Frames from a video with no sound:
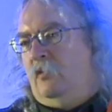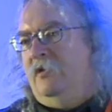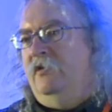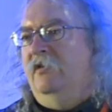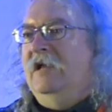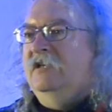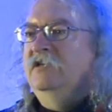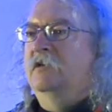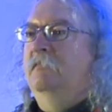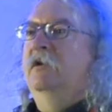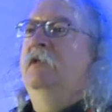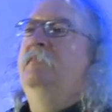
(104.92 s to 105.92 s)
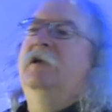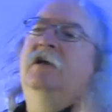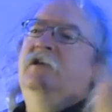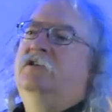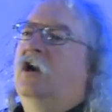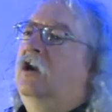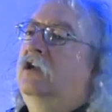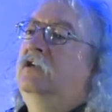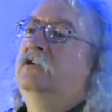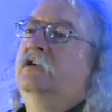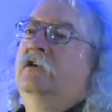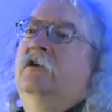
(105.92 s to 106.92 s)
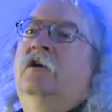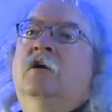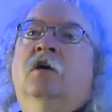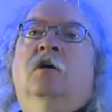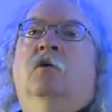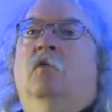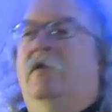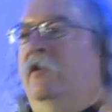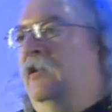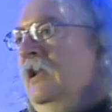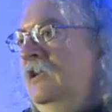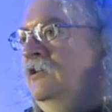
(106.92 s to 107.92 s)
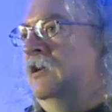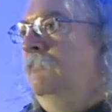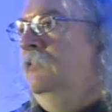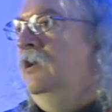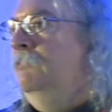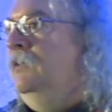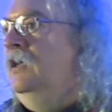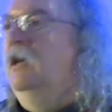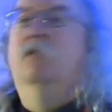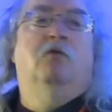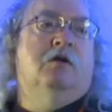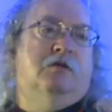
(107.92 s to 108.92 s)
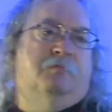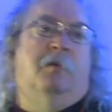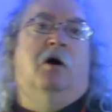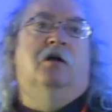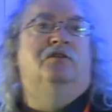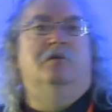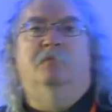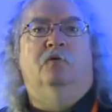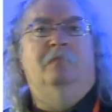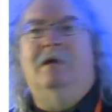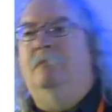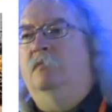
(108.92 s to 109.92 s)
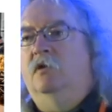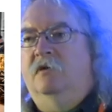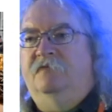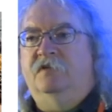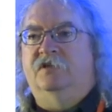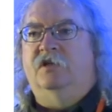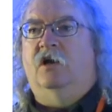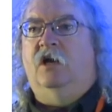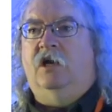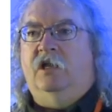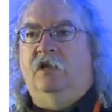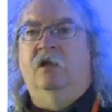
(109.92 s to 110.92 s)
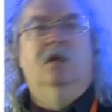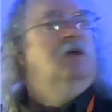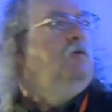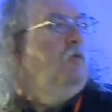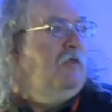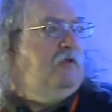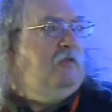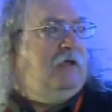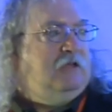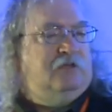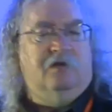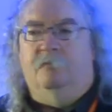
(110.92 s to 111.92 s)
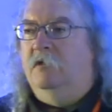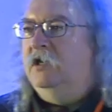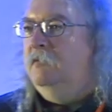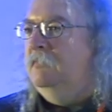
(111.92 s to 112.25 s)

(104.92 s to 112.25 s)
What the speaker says: whether that somebody be a doctor, whether that somebody be a responsible member of society, whether that somebody